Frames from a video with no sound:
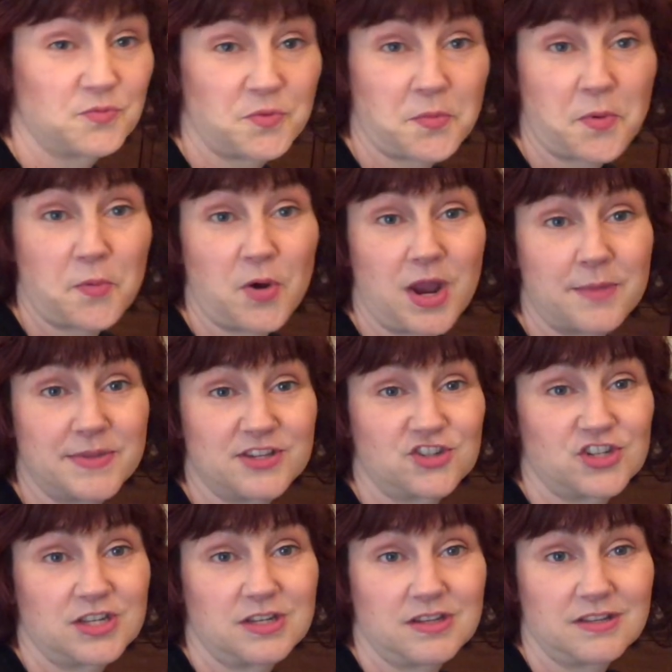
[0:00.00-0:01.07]
remember I
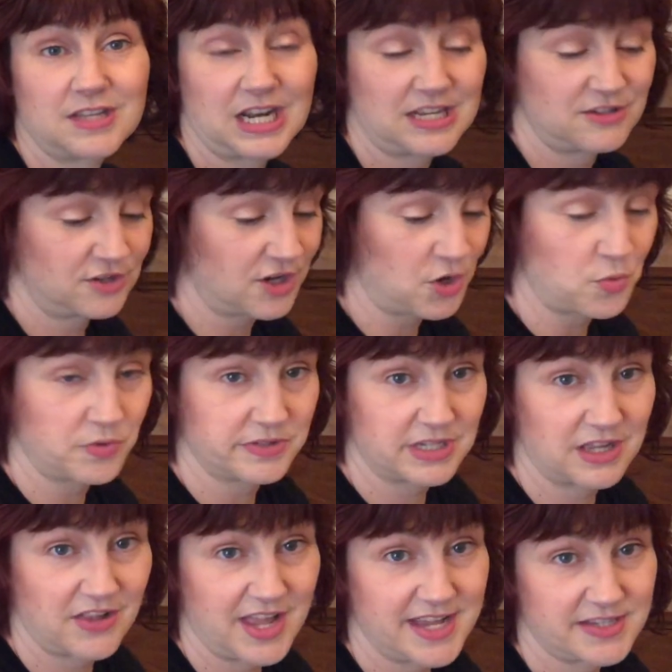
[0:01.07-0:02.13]
mentioned that I took a quilting
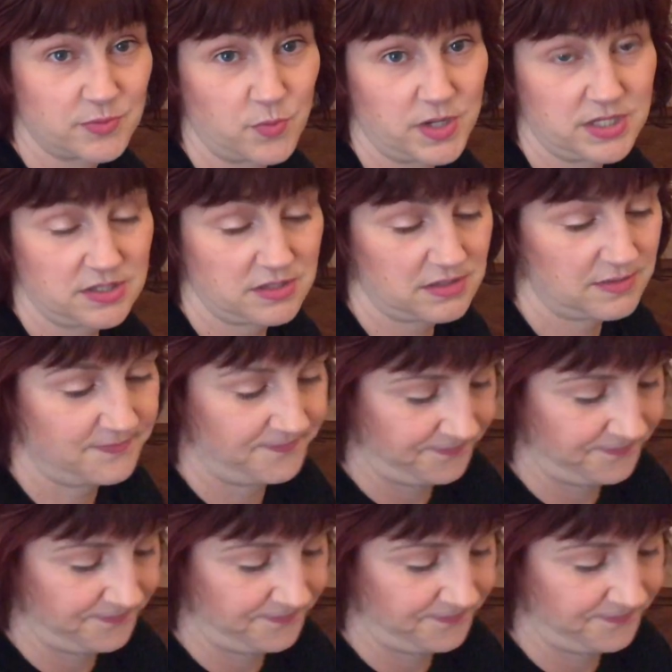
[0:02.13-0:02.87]
class once?